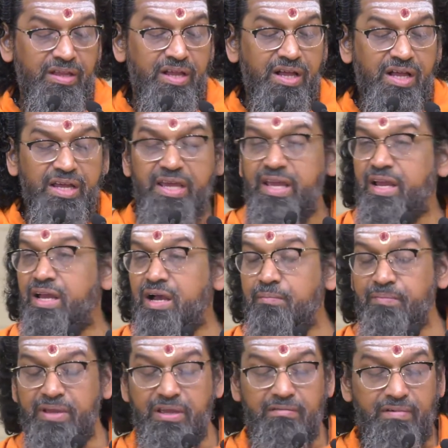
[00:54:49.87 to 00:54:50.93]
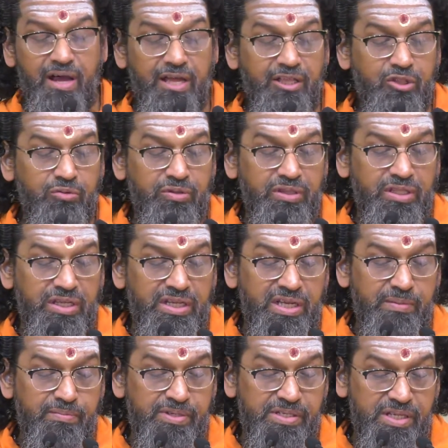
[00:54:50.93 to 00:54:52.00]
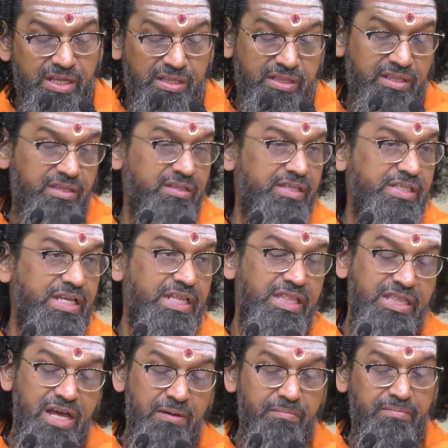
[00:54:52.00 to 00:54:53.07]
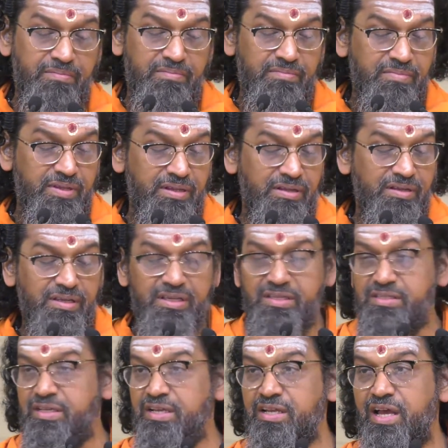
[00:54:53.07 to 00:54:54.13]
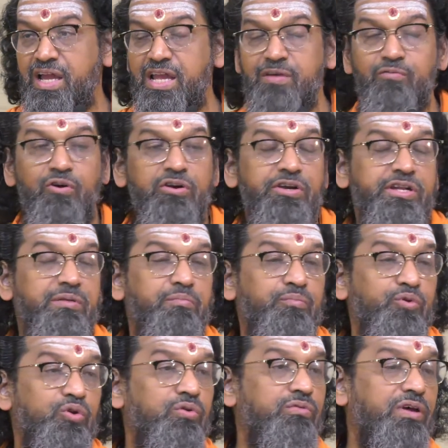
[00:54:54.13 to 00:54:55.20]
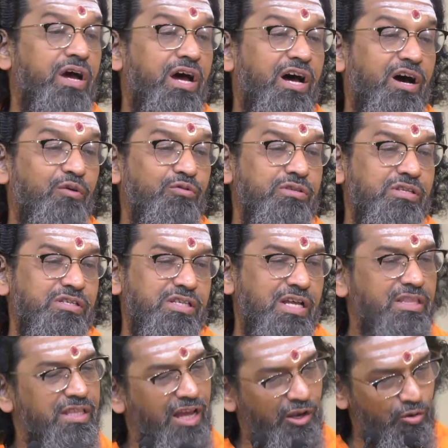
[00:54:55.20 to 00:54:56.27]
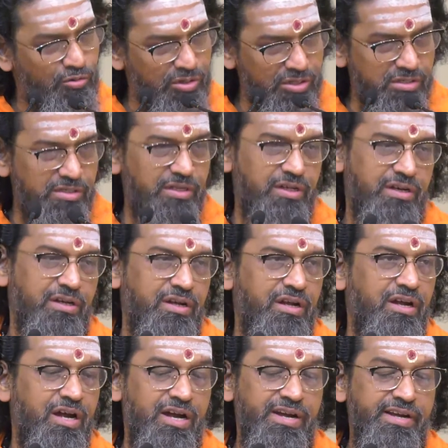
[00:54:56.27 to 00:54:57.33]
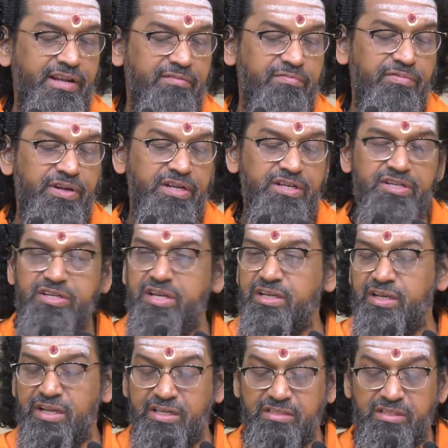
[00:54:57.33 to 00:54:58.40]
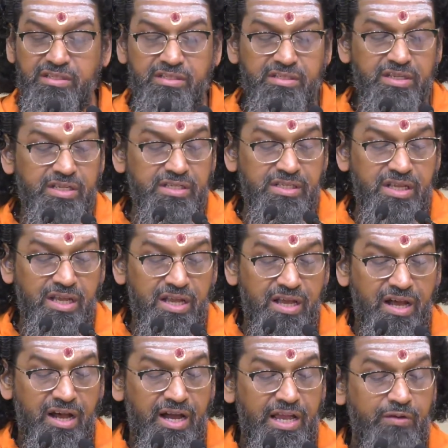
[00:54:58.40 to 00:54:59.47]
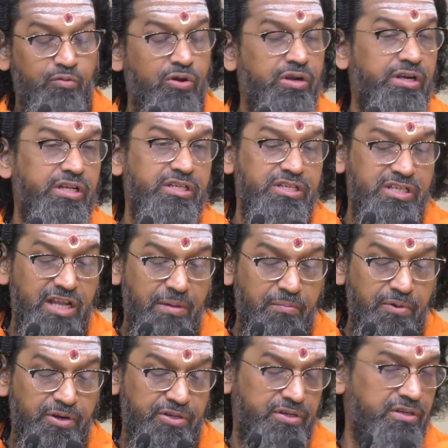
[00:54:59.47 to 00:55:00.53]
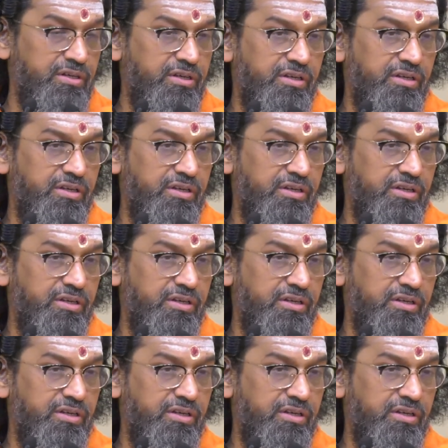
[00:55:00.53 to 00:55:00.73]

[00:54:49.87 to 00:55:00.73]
Ekameva dvitiyam sat siddham. He said, I have already proved how sat alone is there. Undifferentiated existence I have already established.